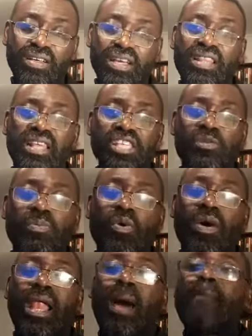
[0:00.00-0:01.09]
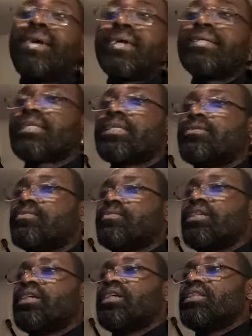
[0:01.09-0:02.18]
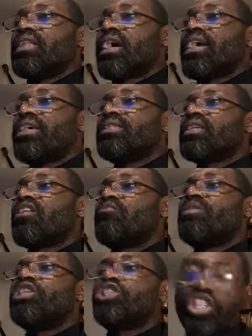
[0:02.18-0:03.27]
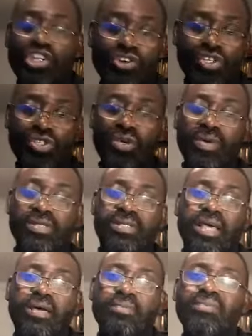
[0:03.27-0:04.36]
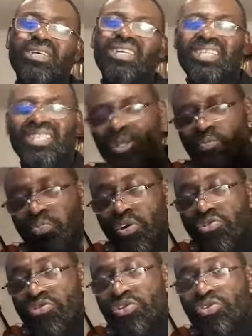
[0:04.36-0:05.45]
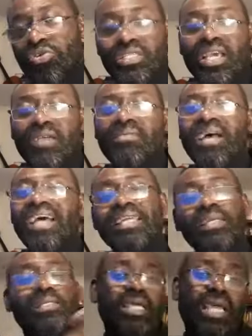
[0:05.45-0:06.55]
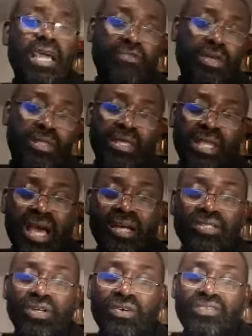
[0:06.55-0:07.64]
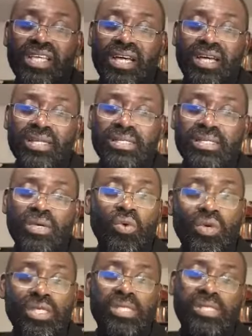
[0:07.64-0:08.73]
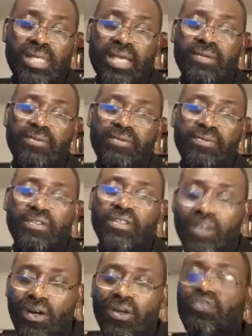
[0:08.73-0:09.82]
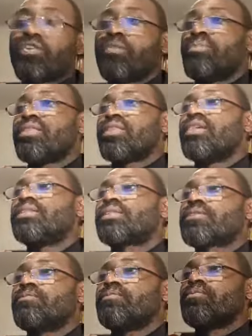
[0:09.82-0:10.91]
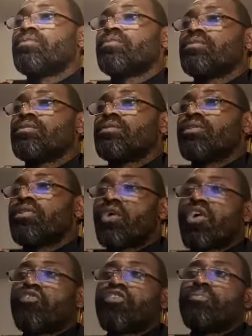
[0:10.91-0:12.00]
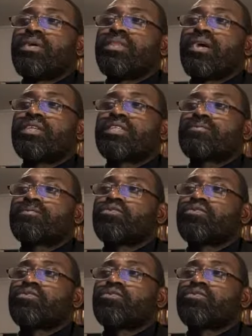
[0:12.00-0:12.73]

And these people were lamenting that instead of being generous towards them, they borrow to them and they take everything out of their hands, which is sin. God forbid that. God forbid that.